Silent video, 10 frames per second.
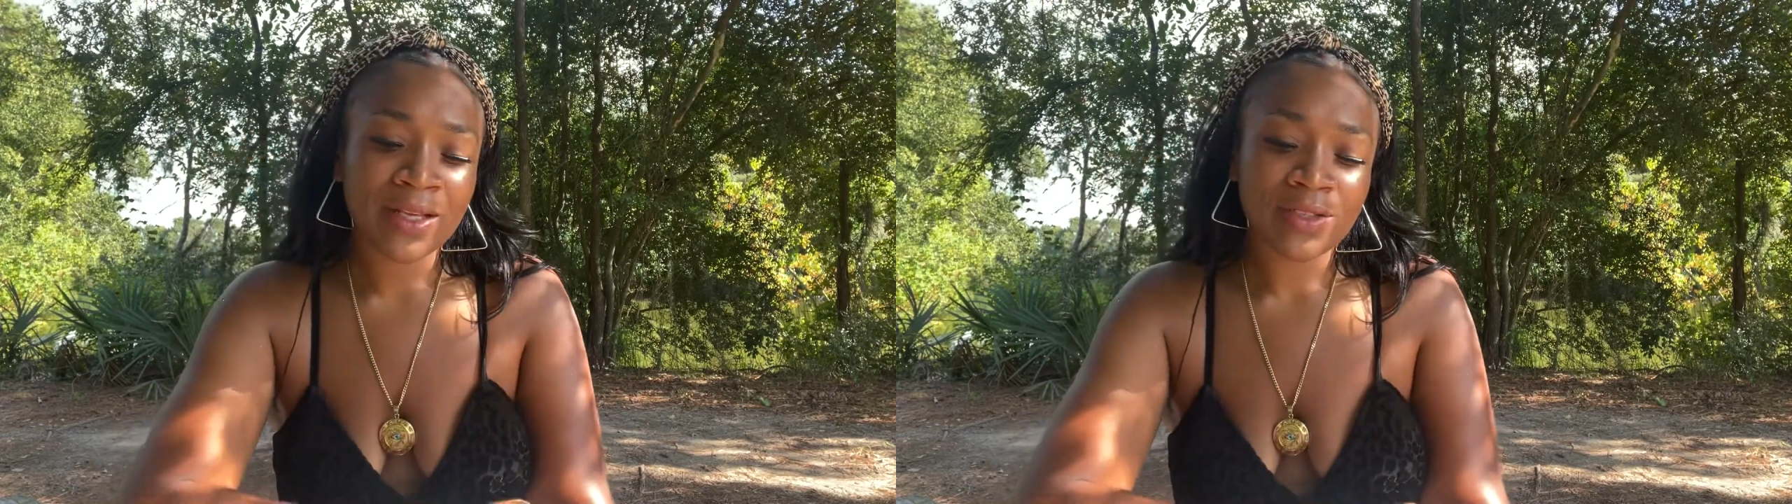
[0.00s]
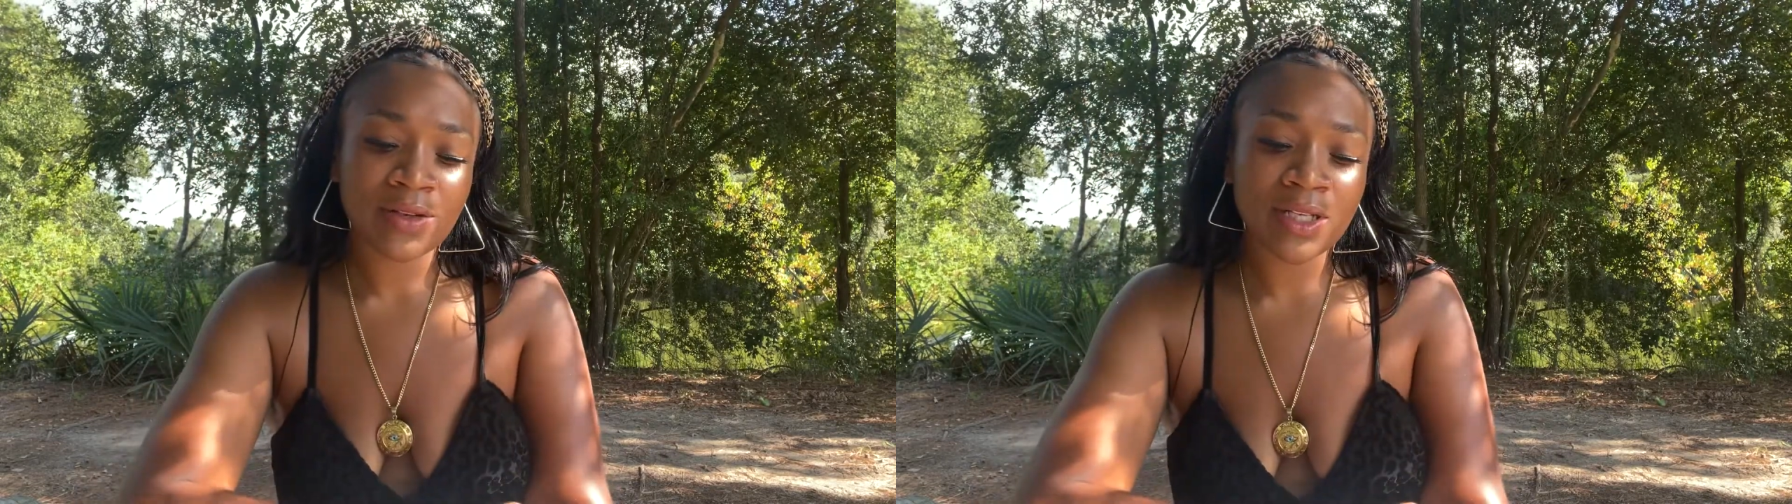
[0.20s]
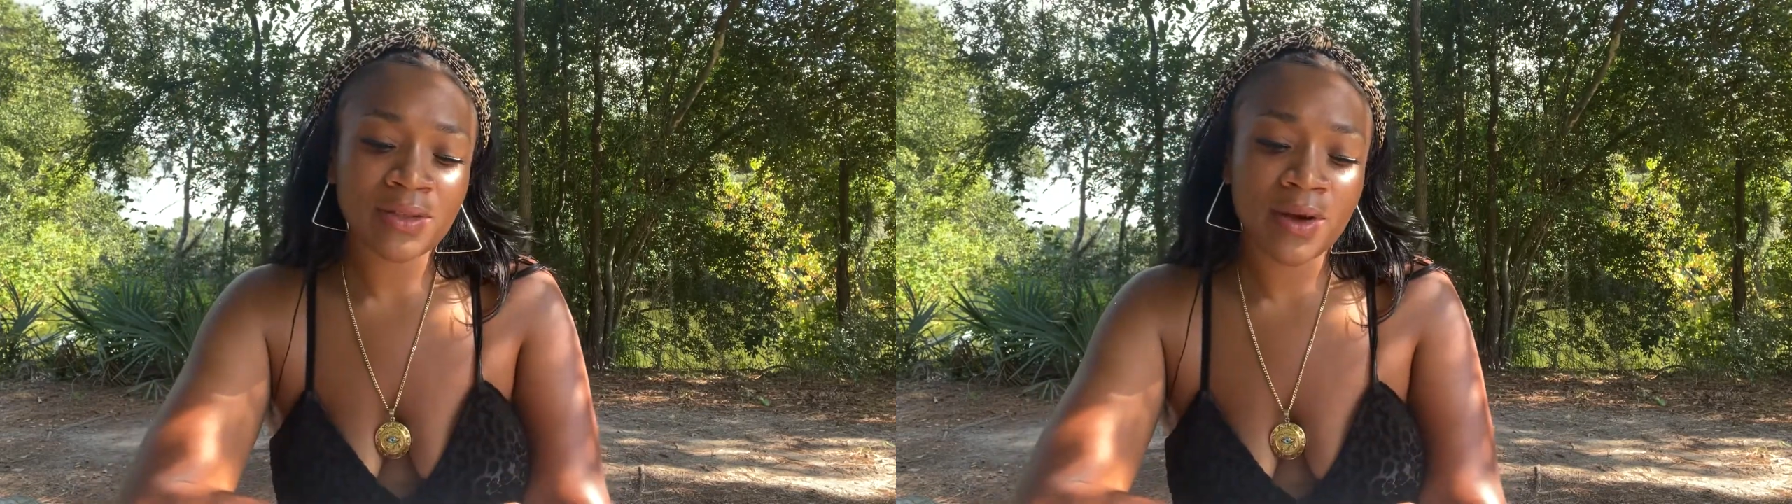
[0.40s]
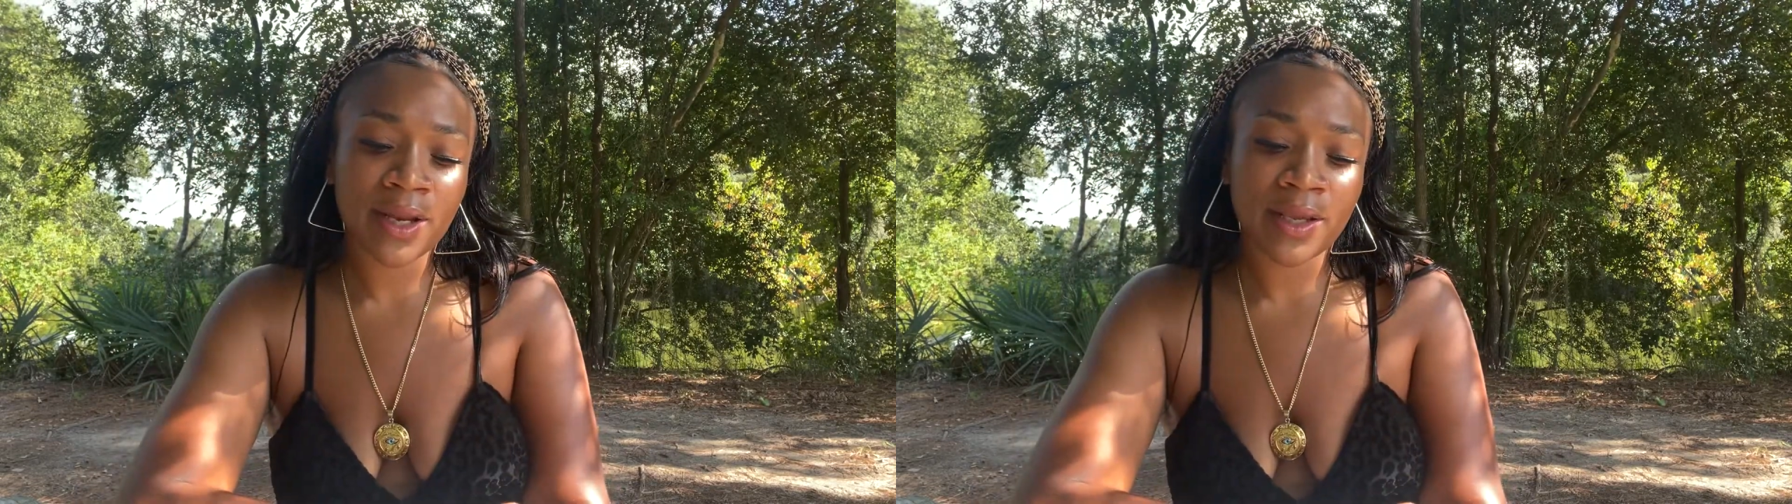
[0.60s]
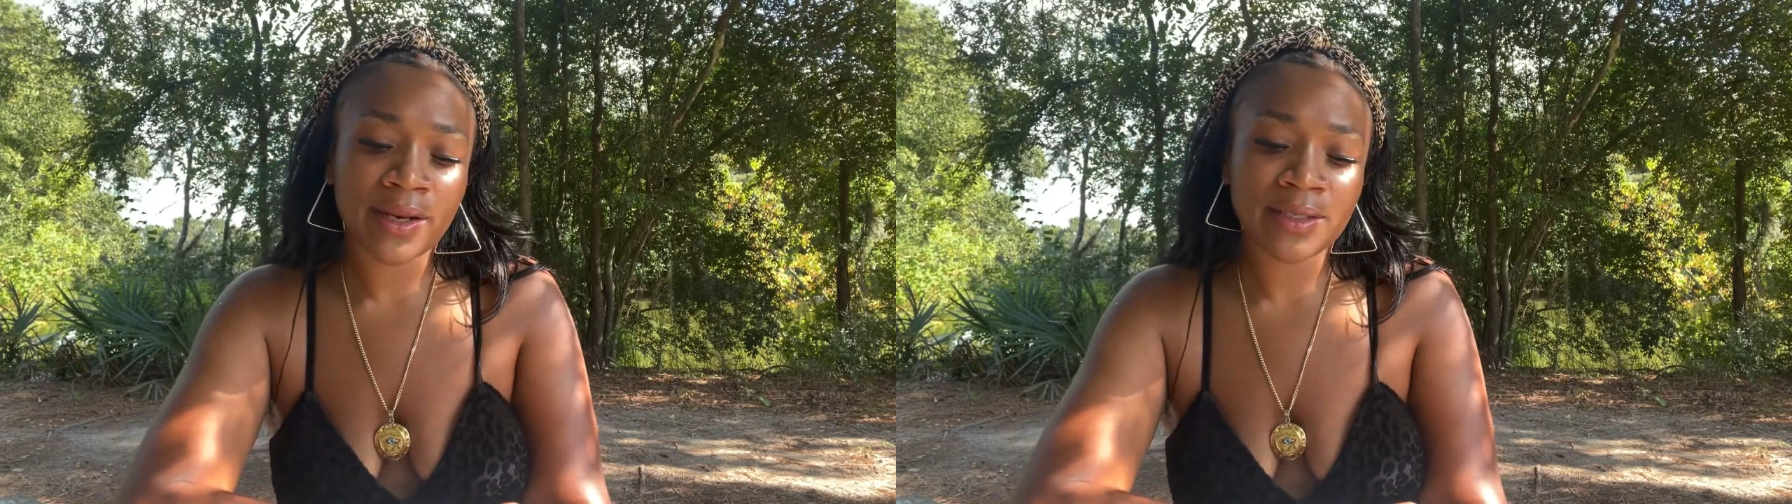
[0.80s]
So let's go ahead
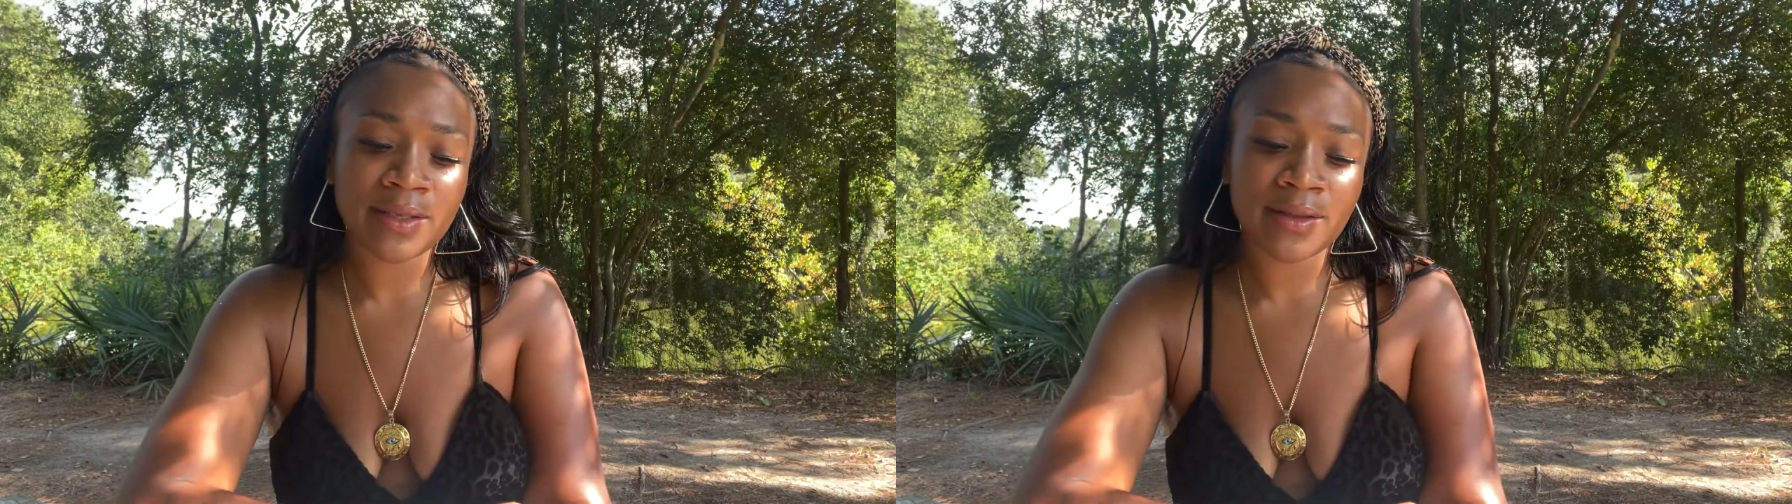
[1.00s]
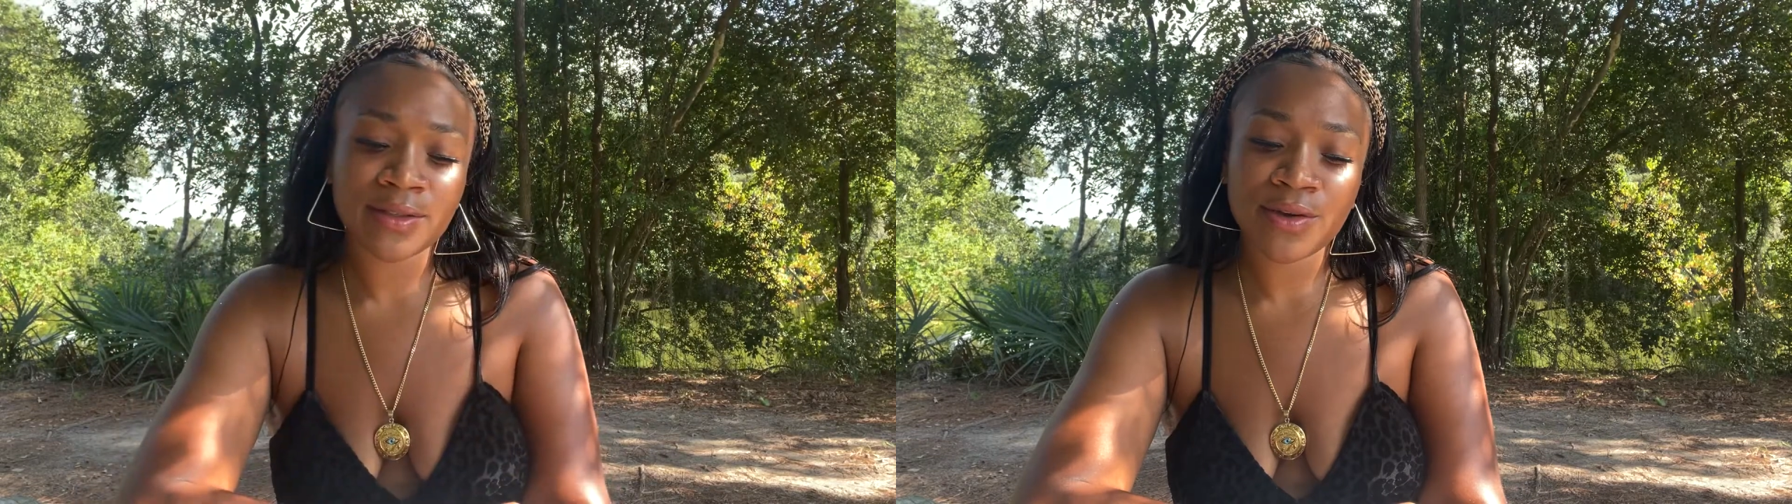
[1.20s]
and get into this